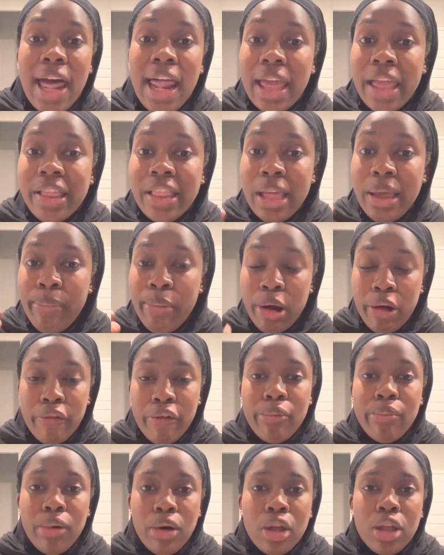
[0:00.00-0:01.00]
to get that
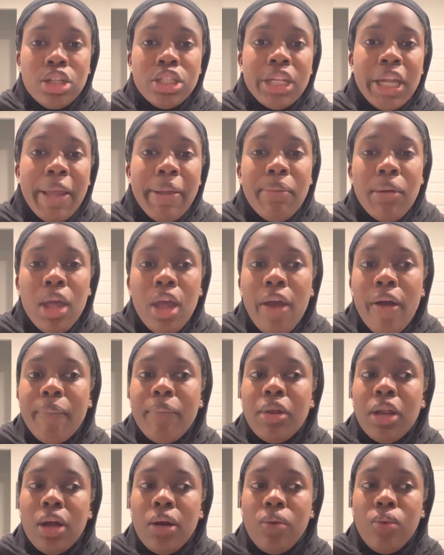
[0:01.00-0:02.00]
perfect ball shape,
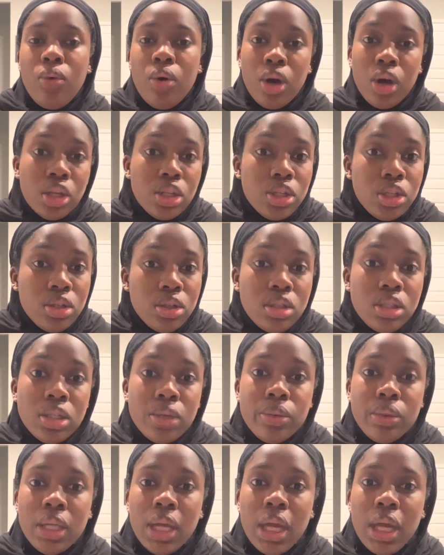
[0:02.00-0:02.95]
but I want you to really